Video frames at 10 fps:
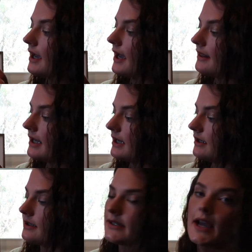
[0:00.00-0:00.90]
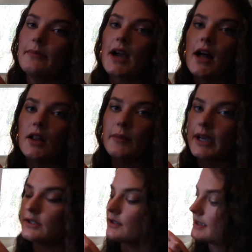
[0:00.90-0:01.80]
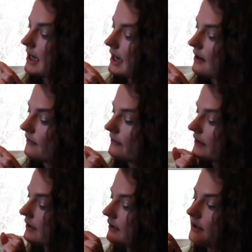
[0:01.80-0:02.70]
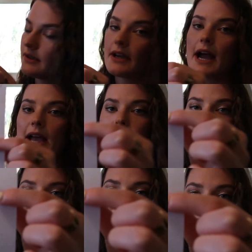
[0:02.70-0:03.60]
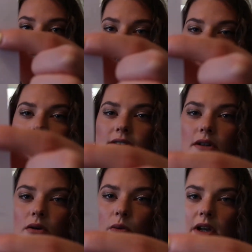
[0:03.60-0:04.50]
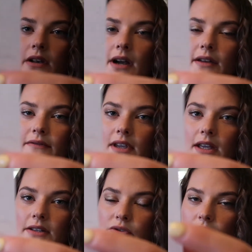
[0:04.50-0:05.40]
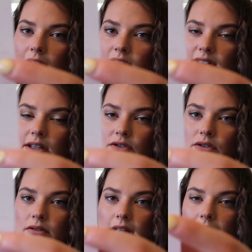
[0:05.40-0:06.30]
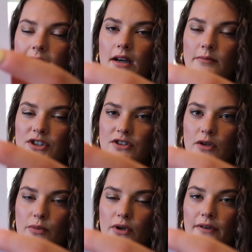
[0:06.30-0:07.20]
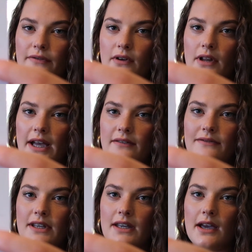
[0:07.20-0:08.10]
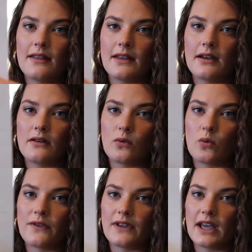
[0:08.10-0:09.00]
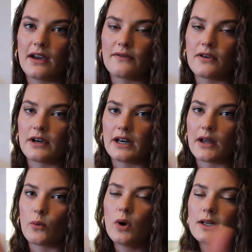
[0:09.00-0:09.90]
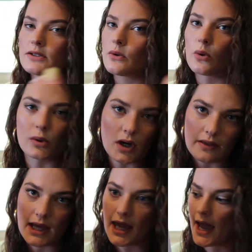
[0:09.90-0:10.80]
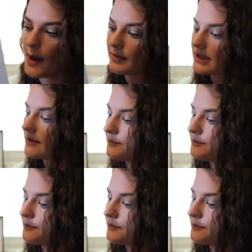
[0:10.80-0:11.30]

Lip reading: And then in the top column, I just have IV. So where their IV is, do they have a central line, just a peripheral IV, and then what they have running at what, or are they capped?